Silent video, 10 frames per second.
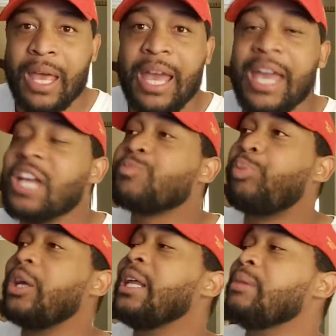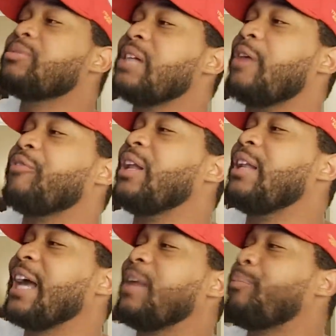He has put himself in a
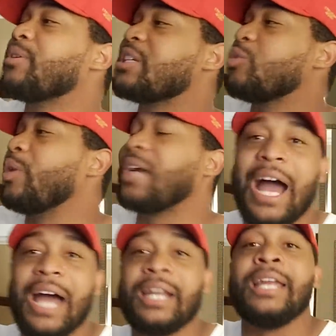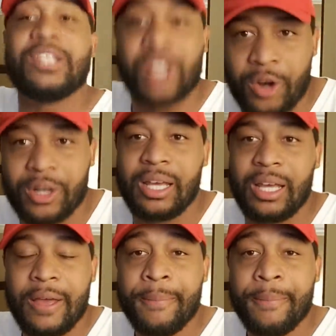negative position with God in eternity.